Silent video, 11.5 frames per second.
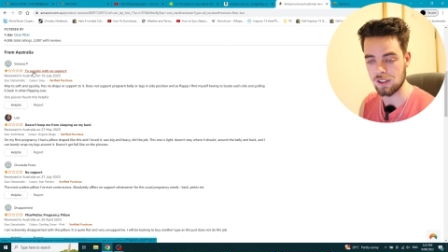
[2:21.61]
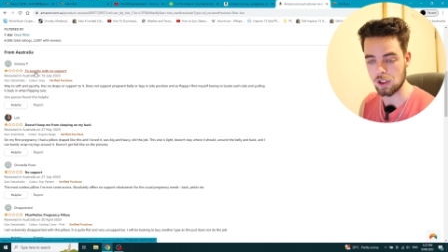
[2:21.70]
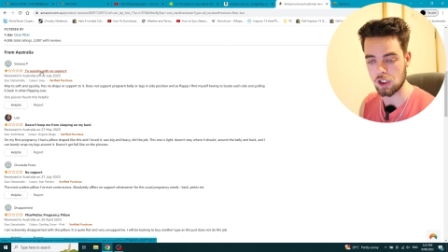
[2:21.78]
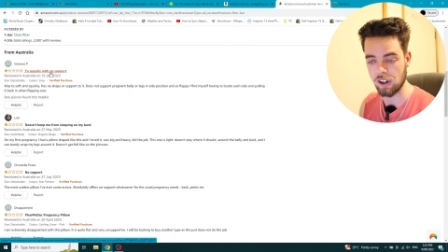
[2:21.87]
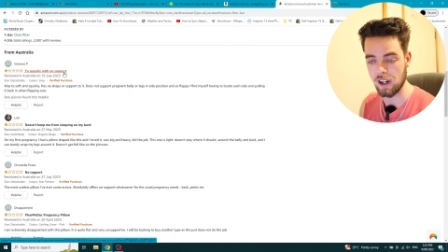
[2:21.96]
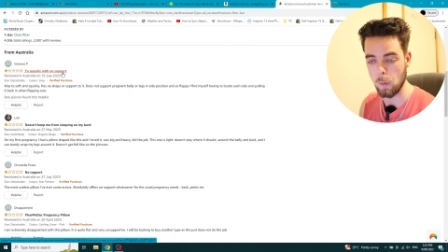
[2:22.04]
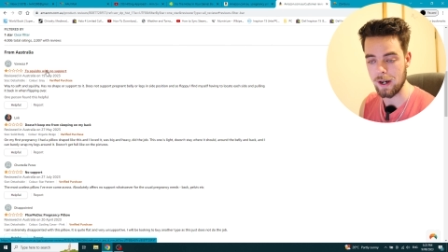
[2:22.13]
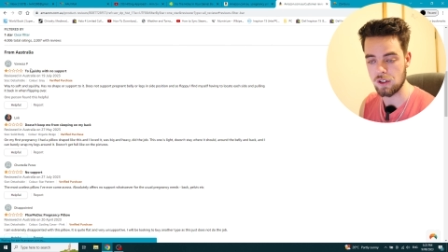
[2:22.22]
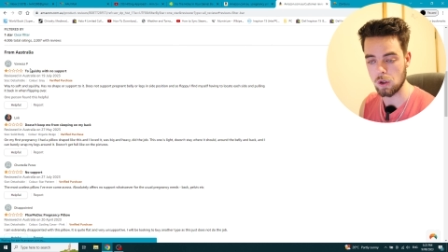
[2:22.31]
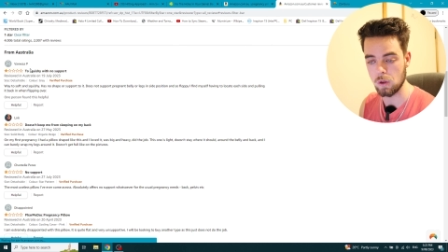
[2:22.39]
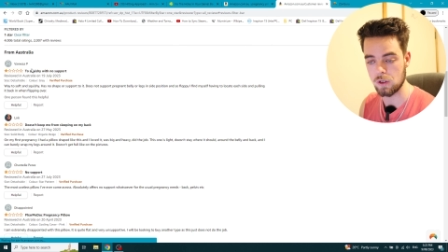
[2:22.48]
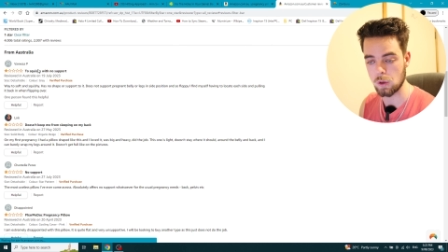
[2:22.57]
So straight away,
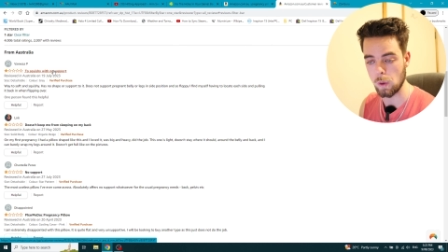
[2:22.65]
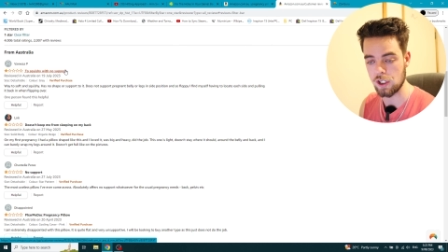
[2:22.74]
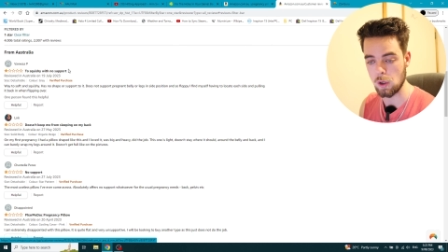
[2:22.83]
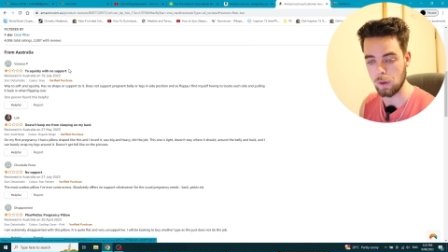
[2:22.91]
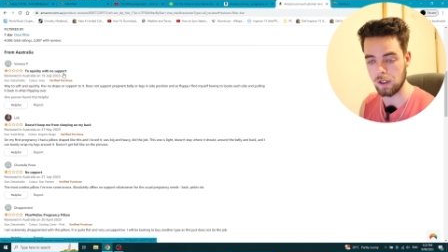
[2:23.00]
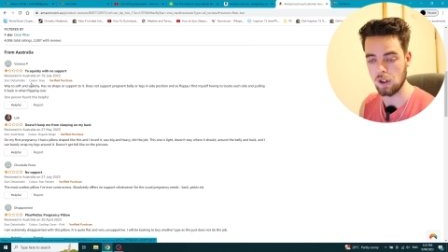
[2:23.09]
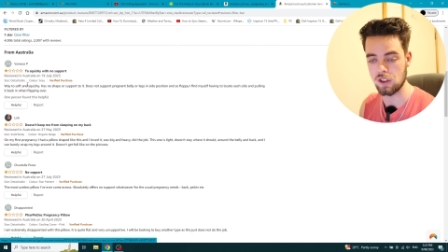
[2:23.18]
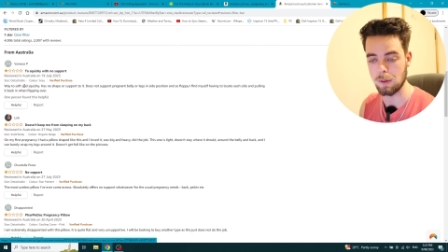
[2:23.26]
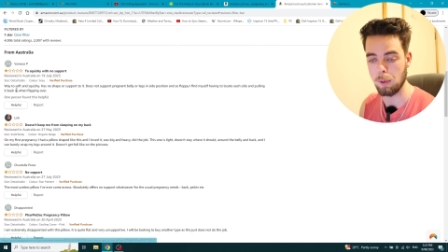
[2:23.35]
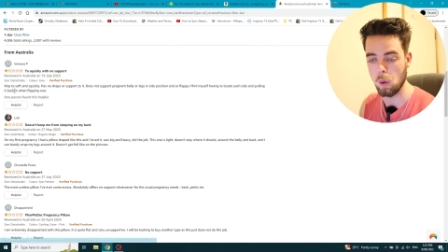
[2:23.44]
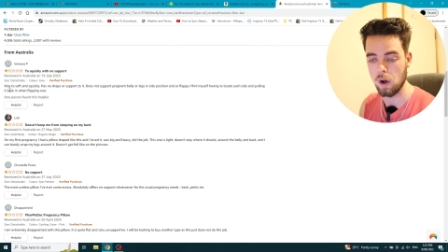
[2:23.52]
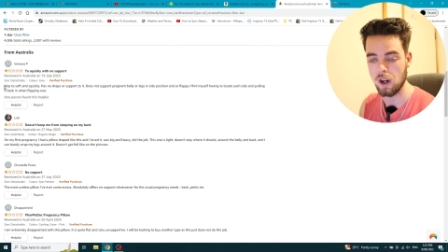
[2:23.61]
too squishy with no
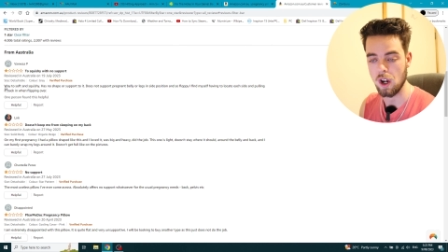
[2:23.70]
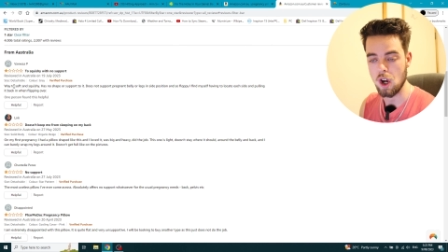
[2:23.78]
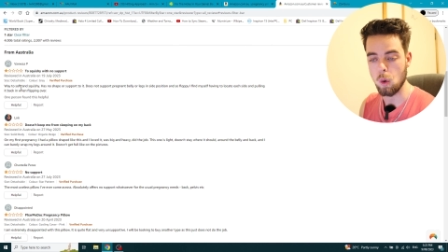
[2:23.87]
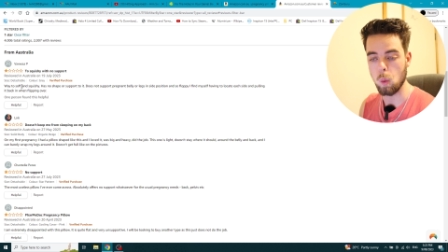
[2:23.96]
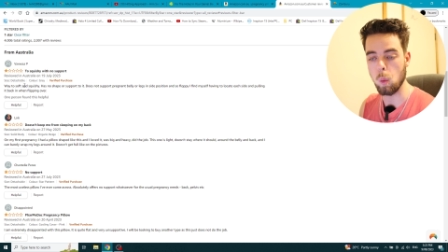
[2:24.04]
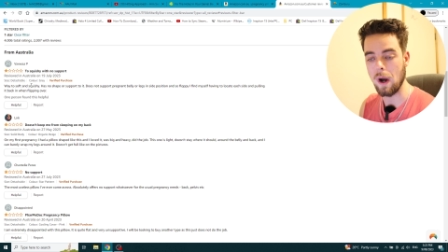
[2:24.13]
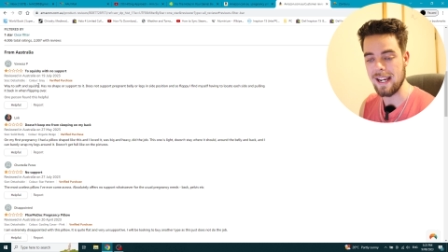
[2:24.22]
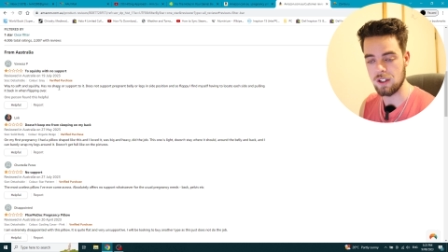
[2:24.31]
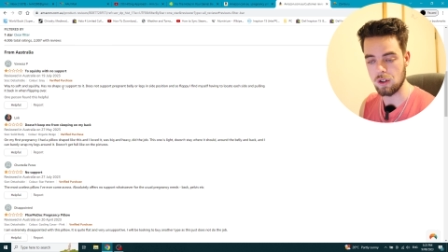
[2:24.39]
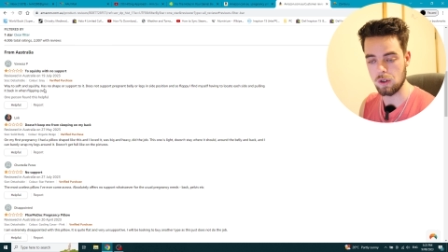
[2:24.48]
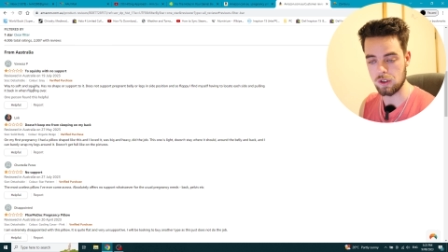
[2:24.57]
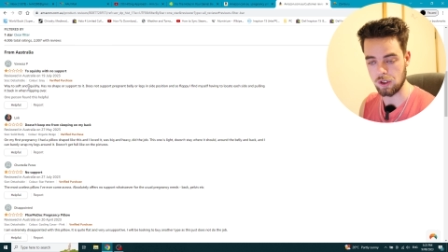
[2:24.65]
support, way
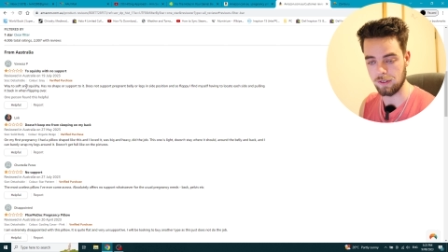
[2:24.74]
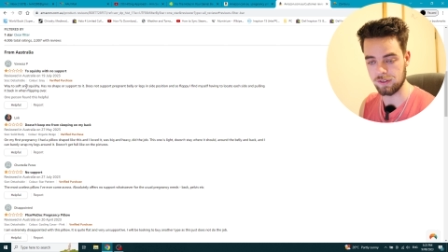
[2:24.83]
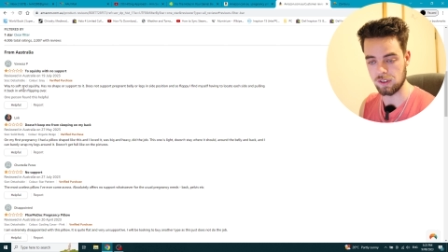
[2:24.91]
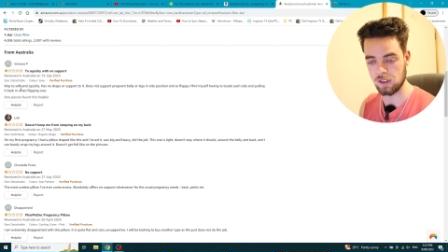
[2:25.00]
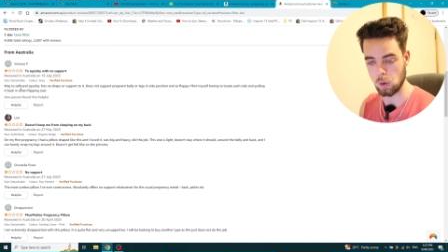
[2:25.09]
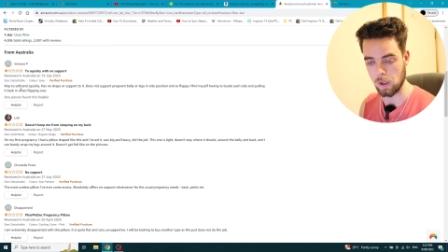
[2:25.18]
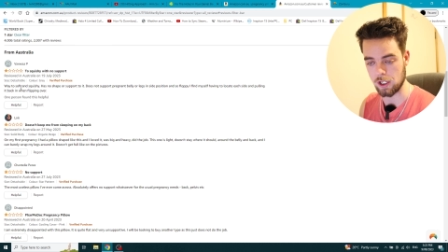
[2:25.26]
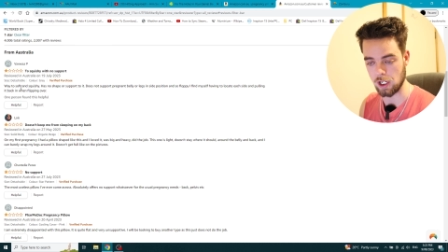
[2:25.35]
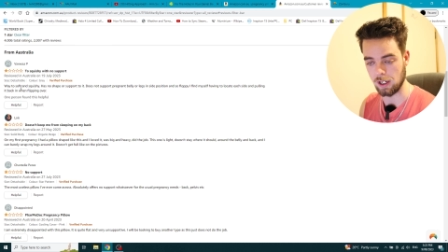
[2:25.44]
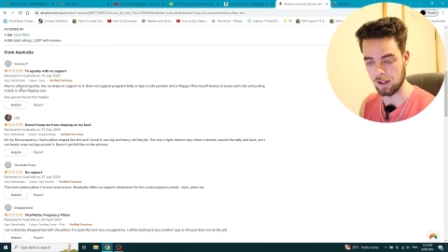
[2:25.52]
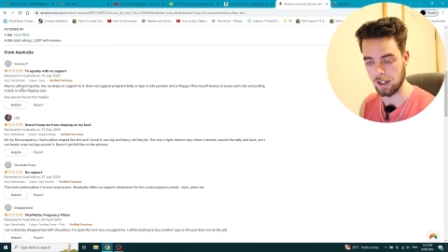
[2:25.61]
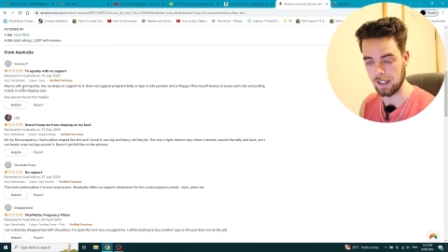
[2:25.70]
too soft and
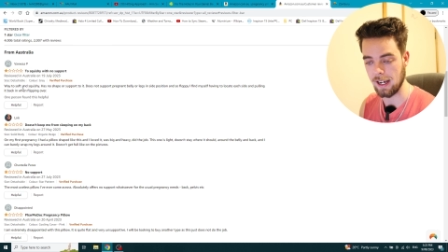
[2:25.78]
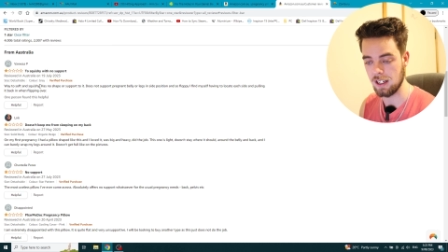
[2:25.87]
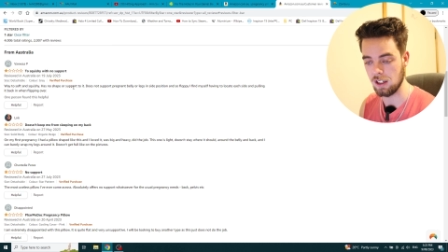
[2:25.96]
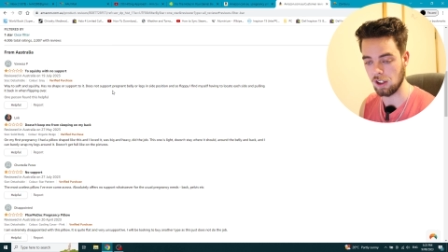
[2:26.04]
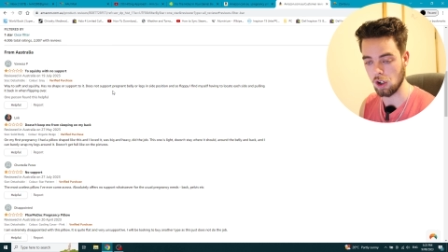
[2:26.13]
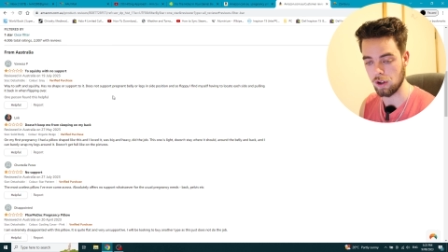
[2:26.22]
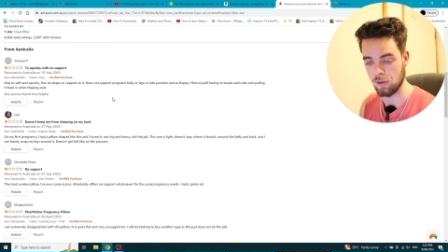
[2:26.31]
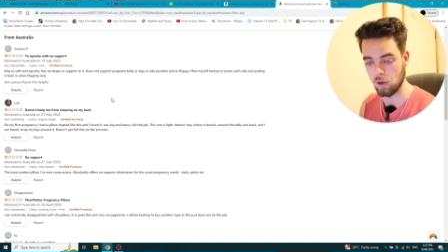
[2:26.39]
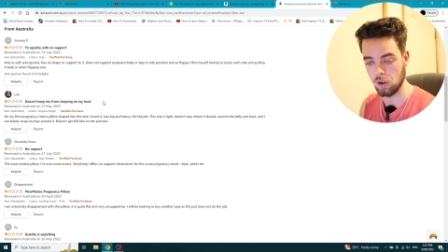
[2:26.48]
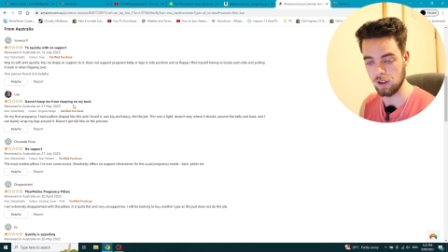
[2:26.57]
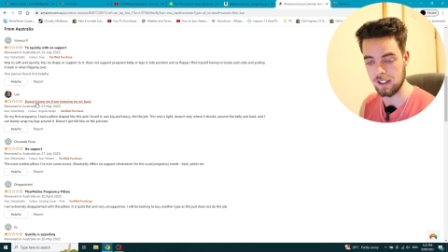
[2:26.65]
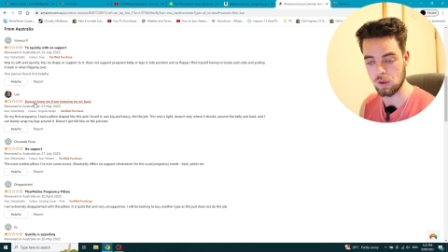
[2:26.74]
squishy, okay? You can go
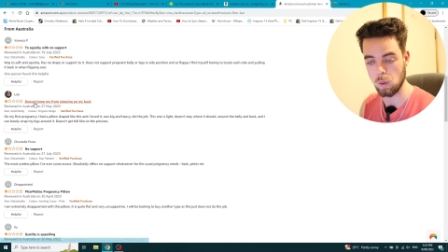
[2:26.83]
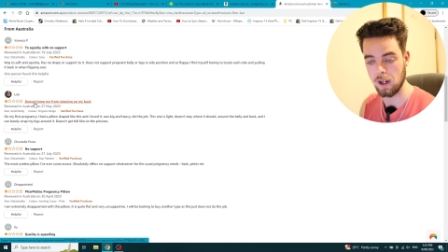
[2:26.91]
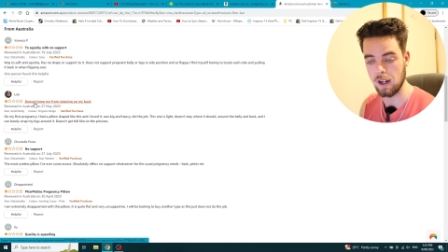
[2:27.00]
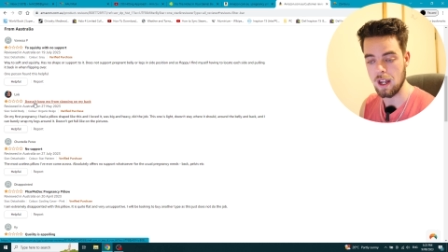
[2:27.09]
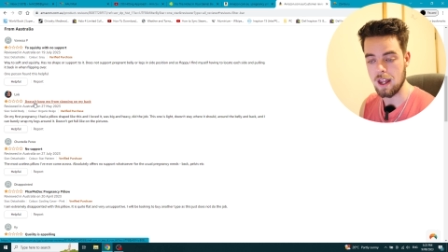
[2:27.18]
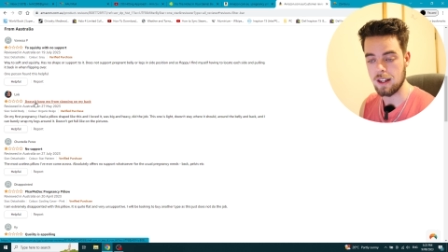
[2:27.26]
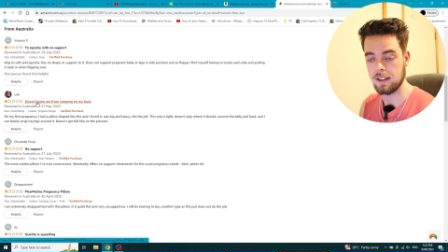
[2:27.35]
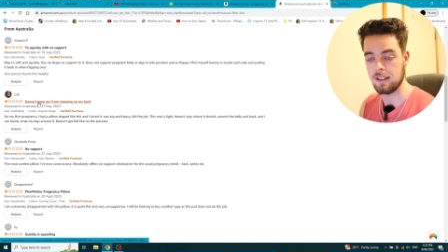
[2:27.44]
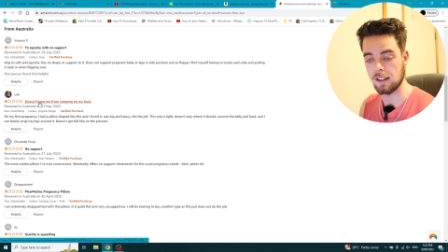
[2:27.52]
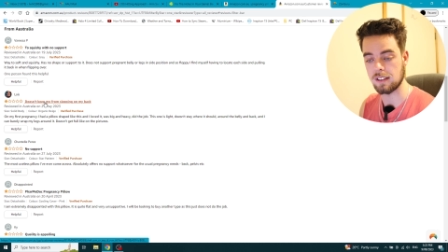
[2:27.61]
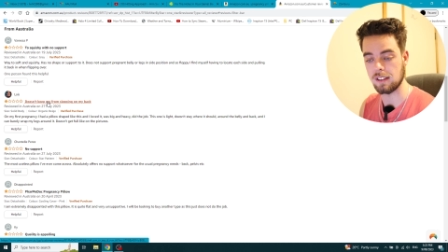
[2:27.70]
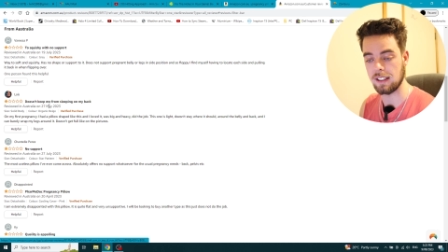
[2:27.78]
through this one,
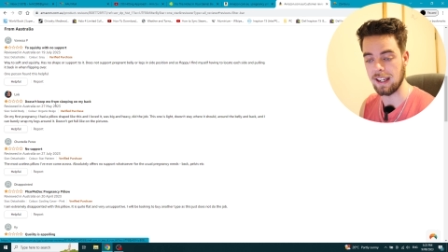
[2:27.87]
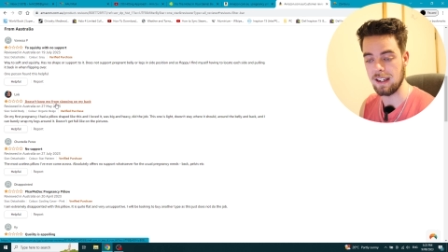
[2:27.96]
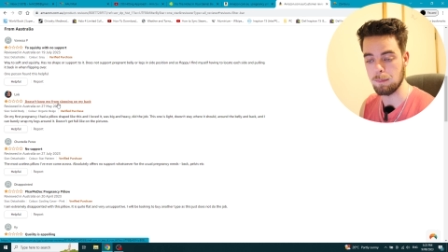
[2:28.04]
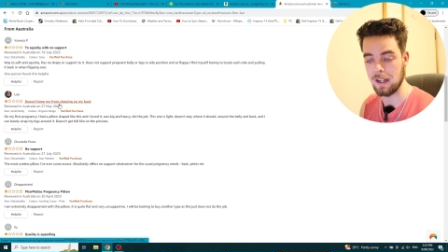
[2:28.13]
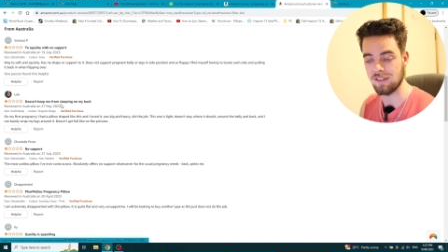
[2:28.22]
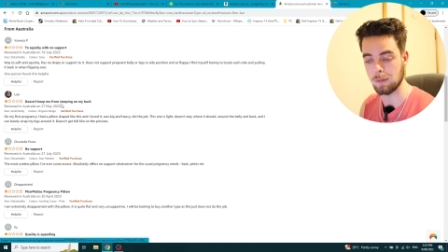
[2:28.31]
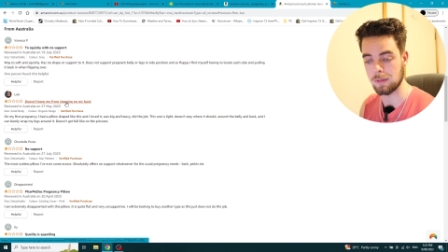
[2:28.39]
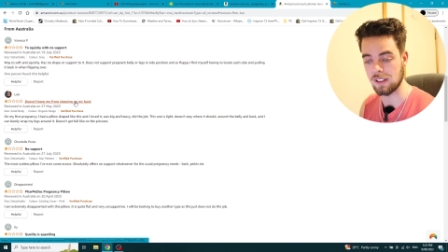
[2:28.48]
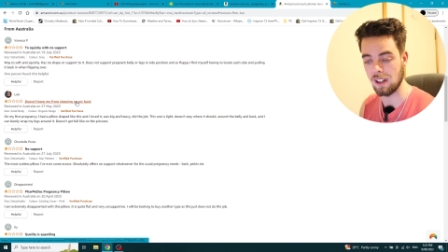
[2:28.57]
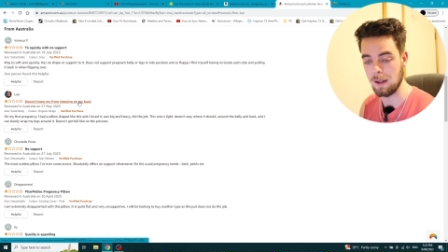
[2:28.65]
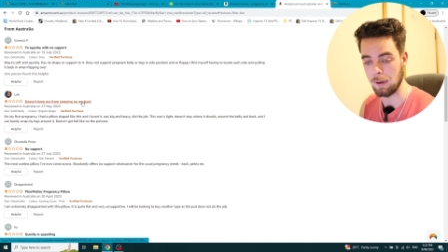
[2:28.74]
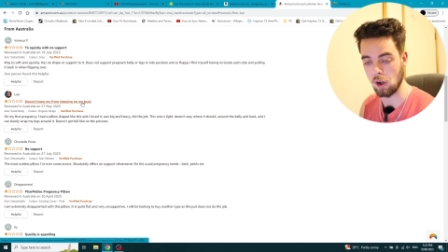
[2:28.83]
doesn't keep me from
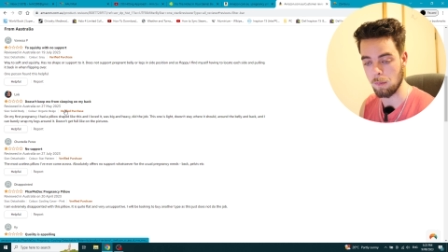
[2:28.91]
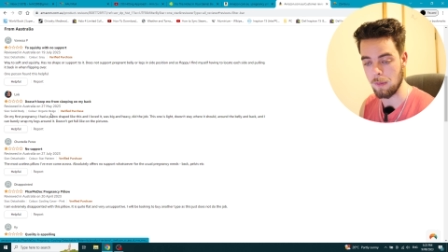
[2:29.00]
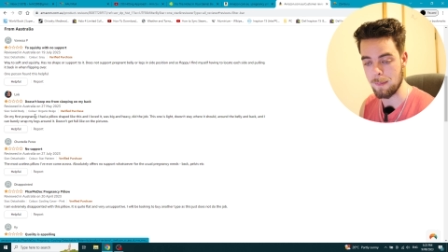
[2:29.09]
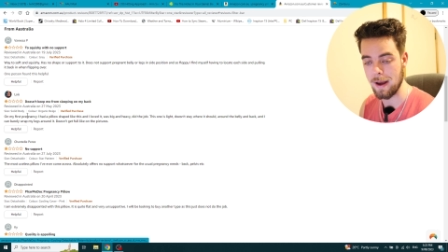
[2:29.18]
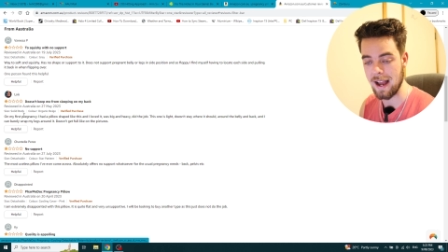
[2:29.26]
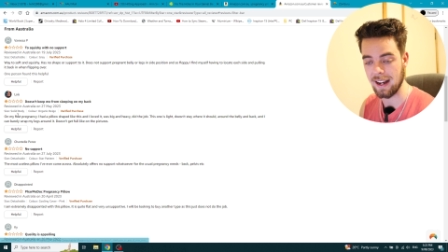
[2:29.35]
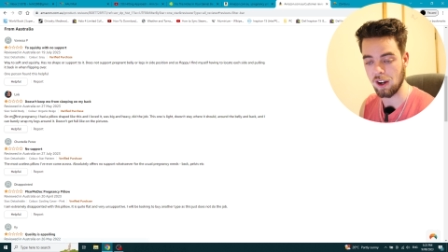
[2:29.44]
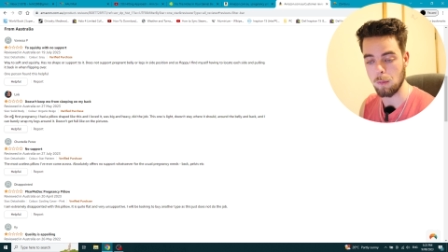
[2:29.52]
sleeping on my back.